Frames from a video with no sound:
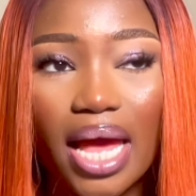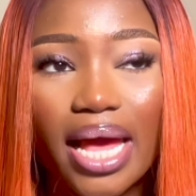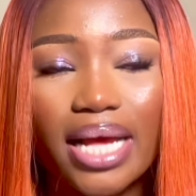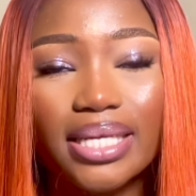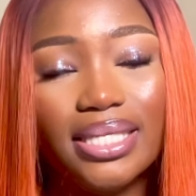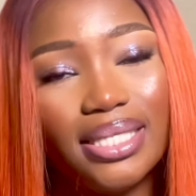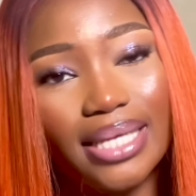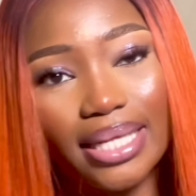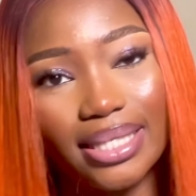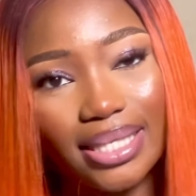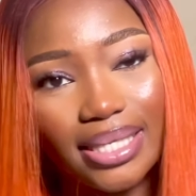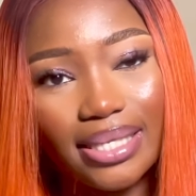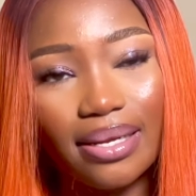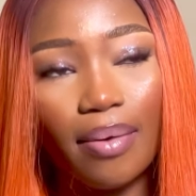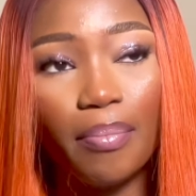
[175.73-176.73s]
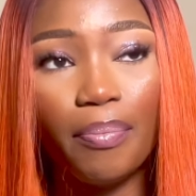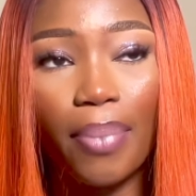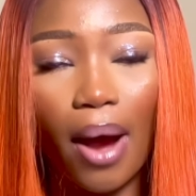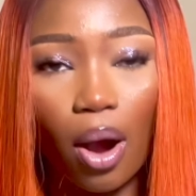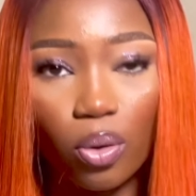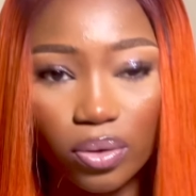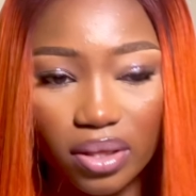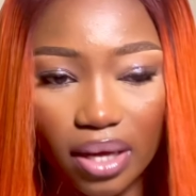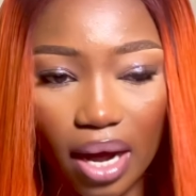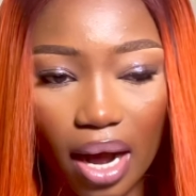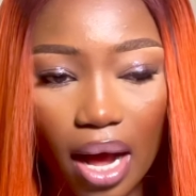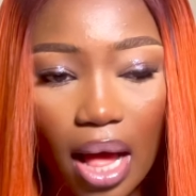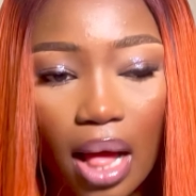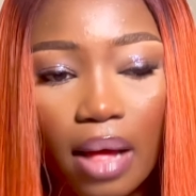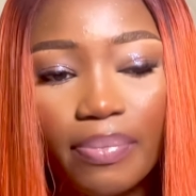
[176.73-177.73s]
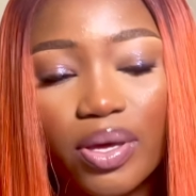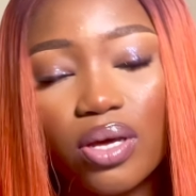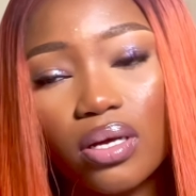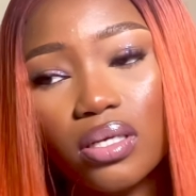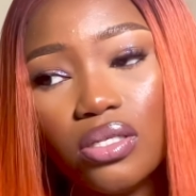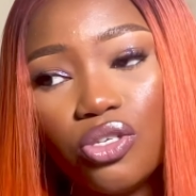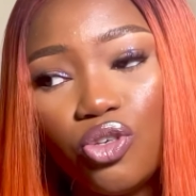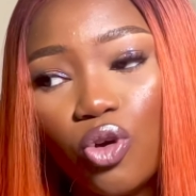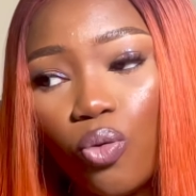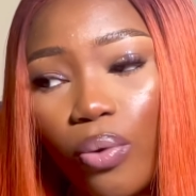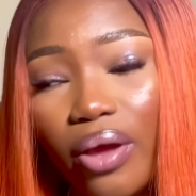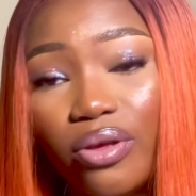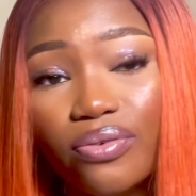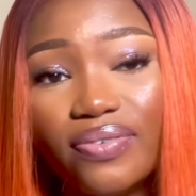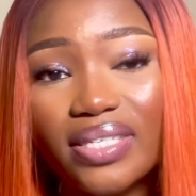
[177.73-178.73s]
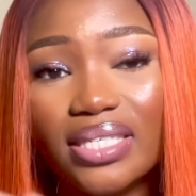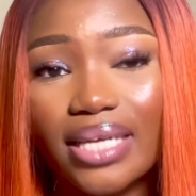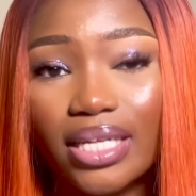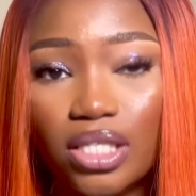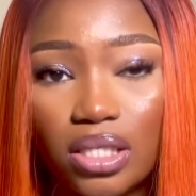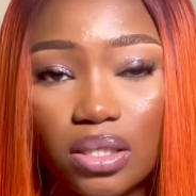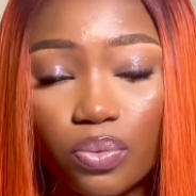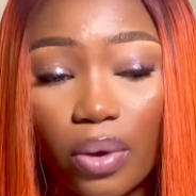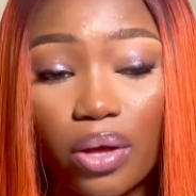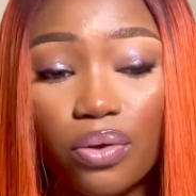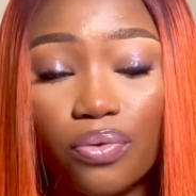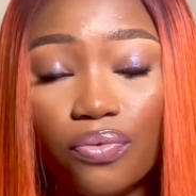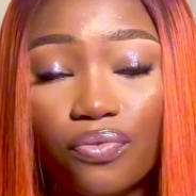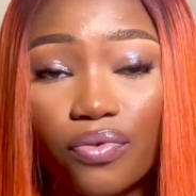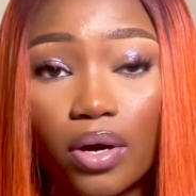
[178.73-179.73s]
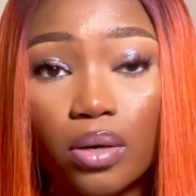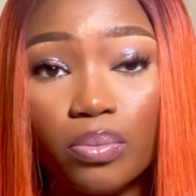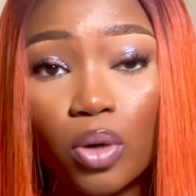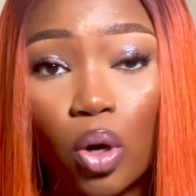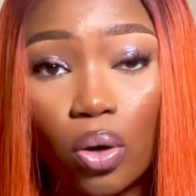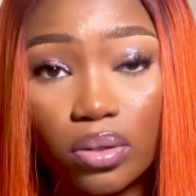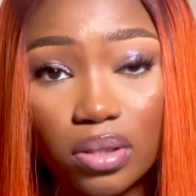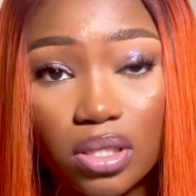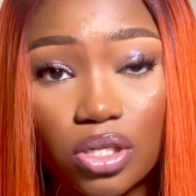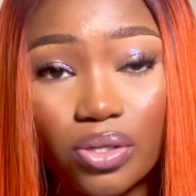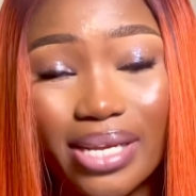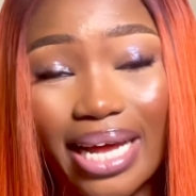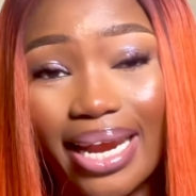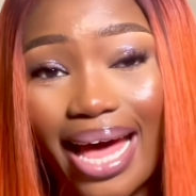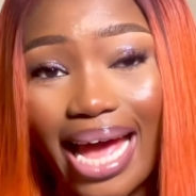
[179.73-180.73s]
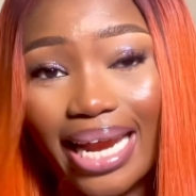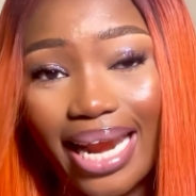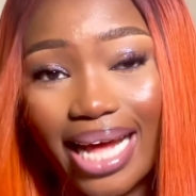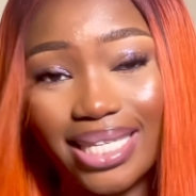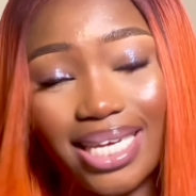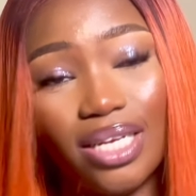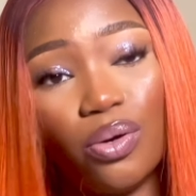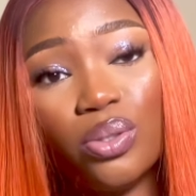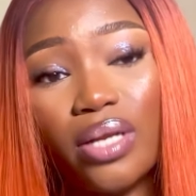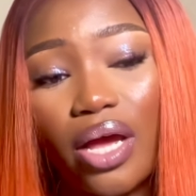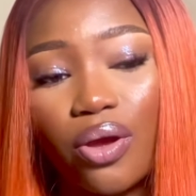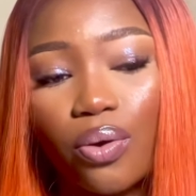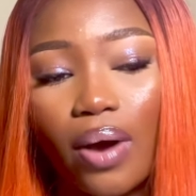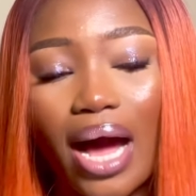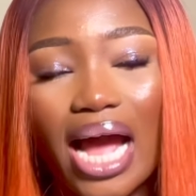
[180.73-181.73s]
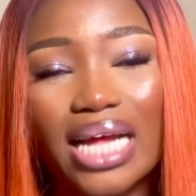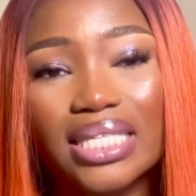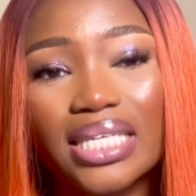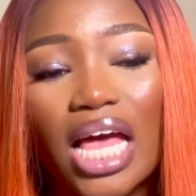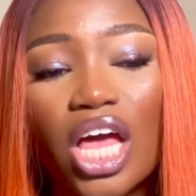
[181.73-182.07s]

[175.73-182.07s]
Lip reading: a setting powder, because you know, when you've concealed and highlighted under your eyes,